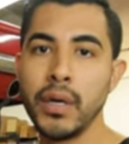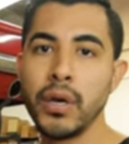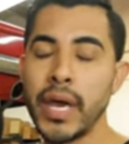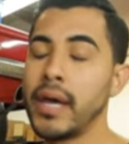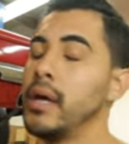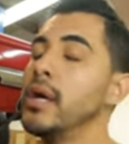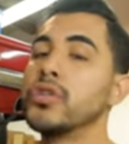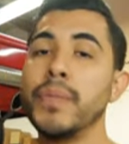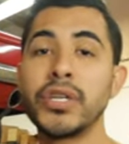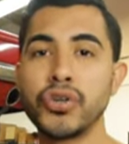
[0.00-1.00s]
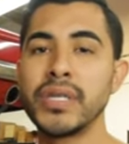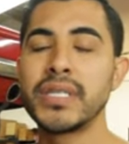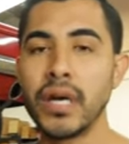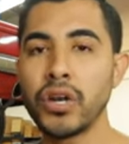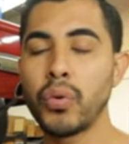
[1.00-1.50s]
Okay? So make sure it's
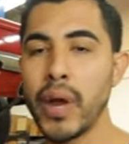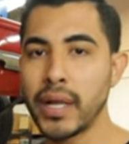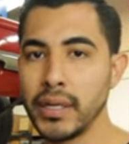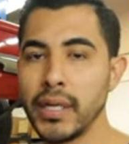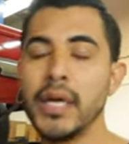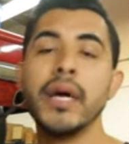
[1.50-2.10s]
done correctly.